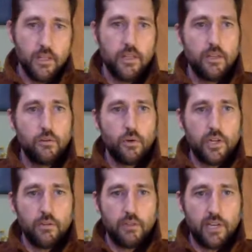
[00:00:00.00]
the
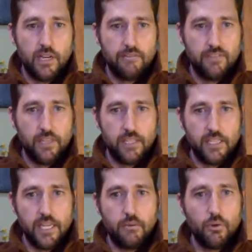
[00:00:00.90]
working with
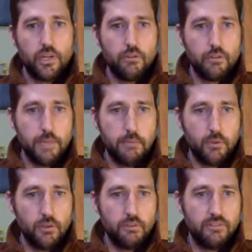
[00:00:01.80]
conflict and working with
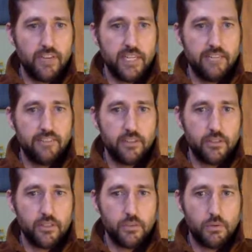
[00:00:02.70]
people that we find
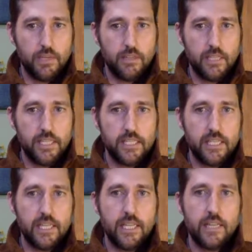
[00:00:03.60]
difficult as well is
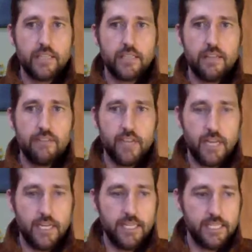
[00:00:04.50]
that this loving
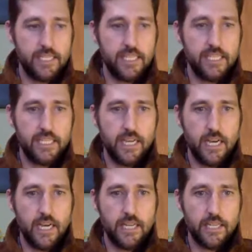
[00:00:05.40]
kindness is
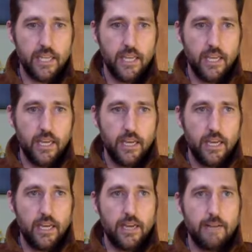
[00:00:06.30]
not,
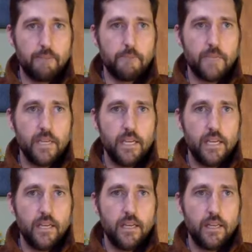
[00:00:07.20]
I
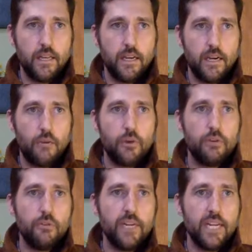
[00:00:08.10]
want
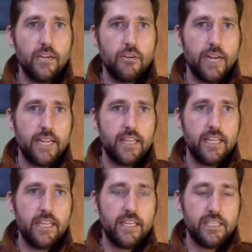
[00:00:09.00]
to reiterate that
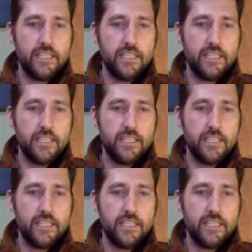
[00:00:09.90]
it does